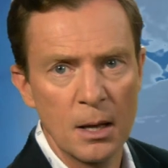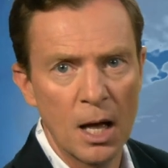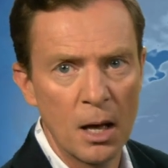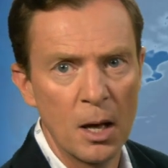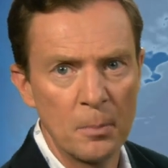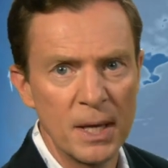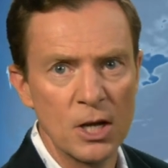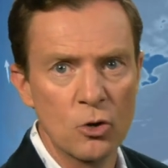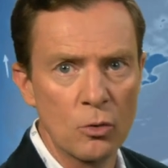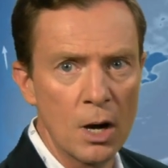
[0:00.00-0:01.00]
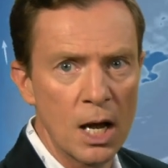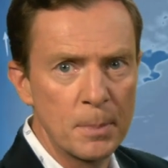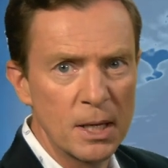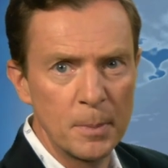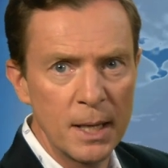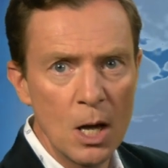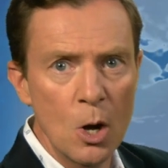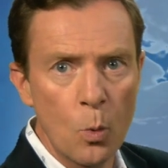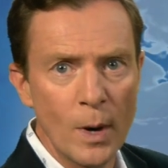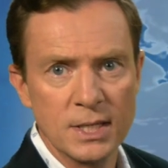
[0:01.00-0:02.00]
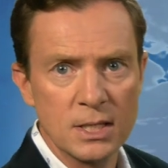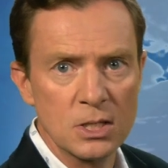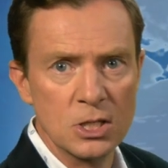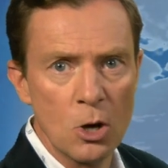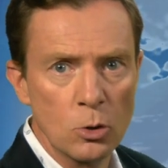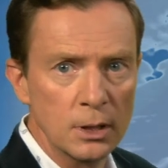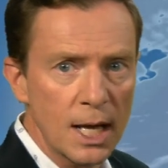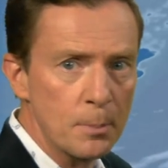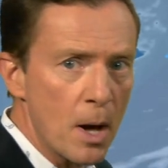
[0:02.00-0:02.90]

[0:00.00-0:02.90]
a bit grey, but it'll be western Scotland and